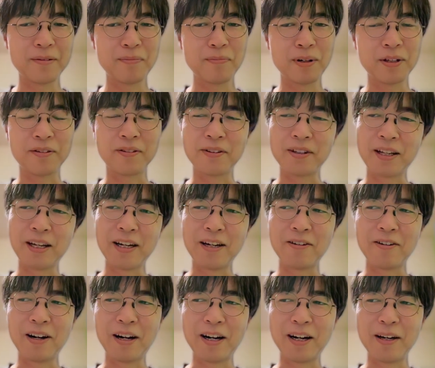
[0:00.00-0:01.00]
But
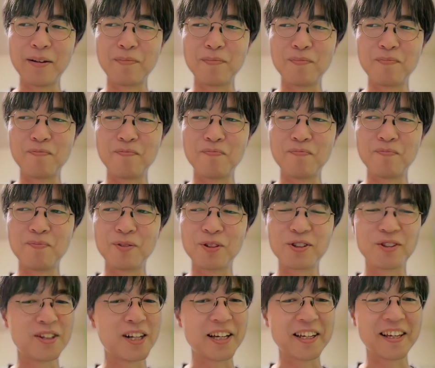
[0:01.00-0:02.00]
now I'm
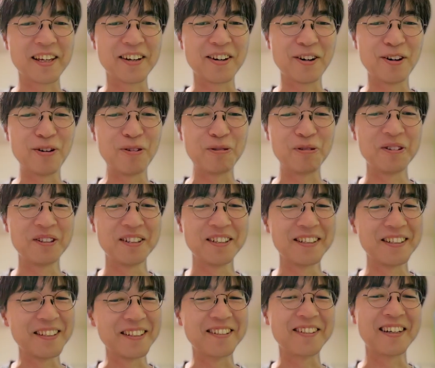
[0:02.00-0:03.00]
slacking off
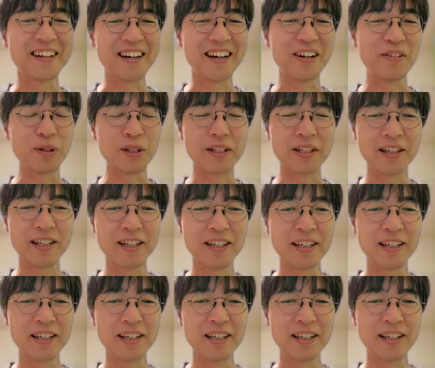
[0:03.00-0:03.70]
this habit